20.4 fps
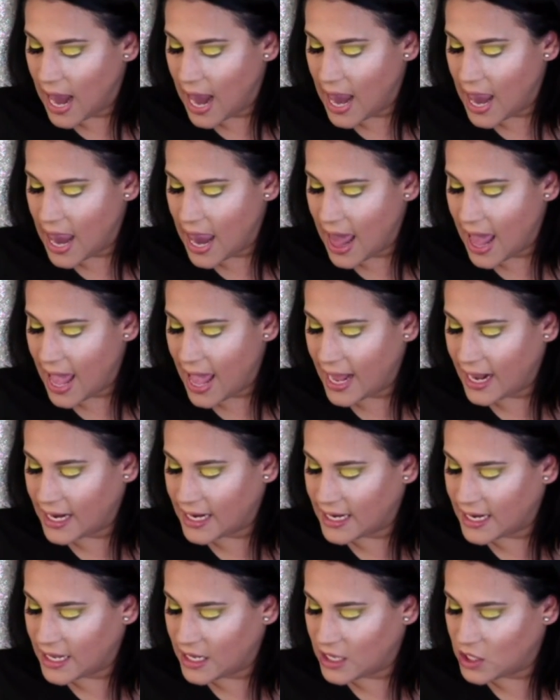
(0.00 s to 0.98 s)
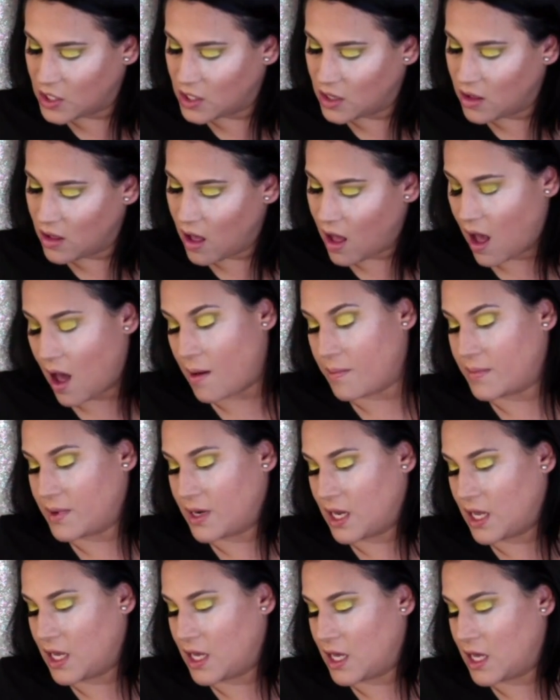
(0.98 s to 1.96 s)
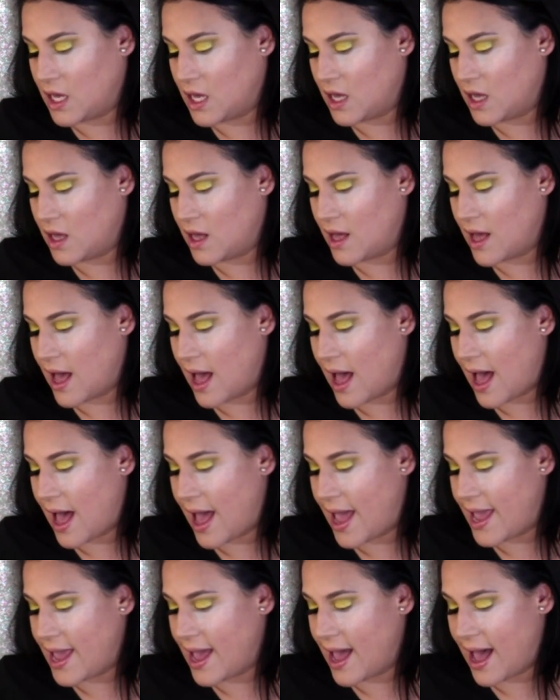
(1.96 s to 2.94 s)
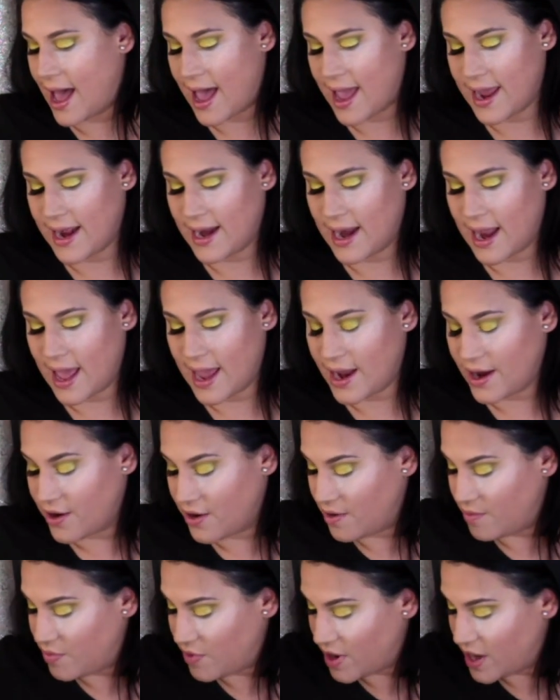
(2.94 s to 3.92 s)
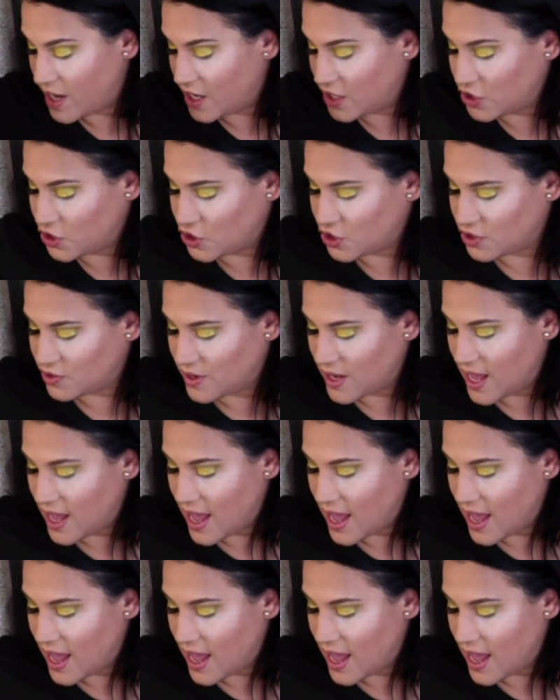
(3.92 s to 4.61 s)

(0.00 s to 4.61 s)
Langnickel Omnia eye highlighter brush.